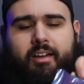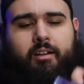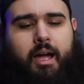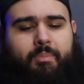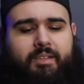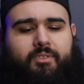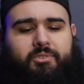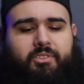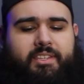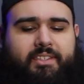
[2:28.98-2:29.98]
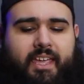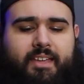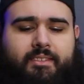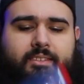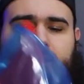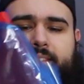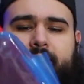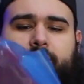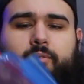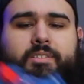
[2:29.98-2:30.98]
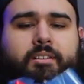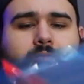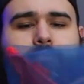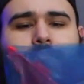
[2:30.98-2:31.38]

here, I believe those are the stands. So let's take those out.